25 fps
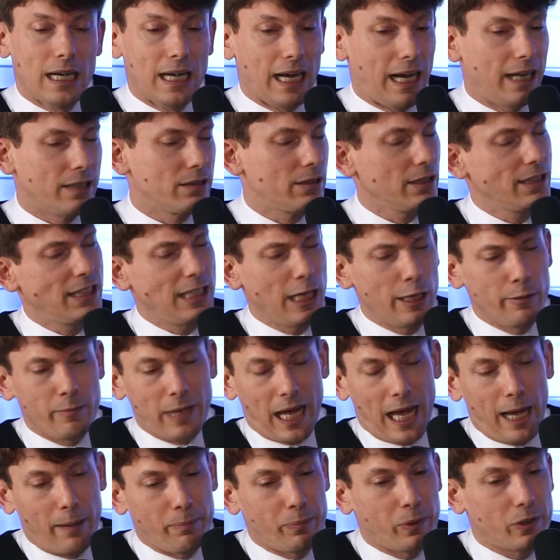And the same
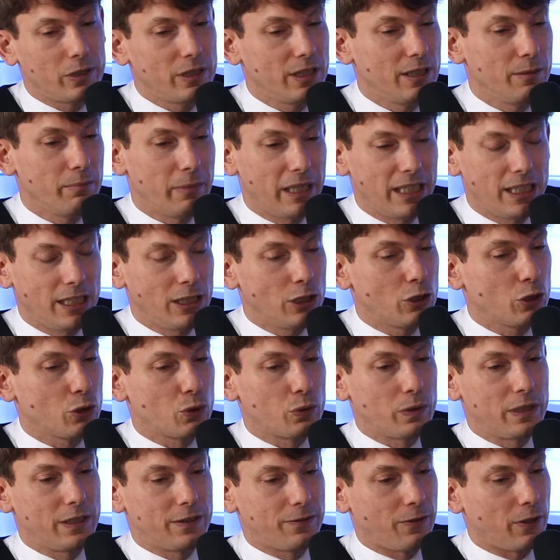happened in many industries.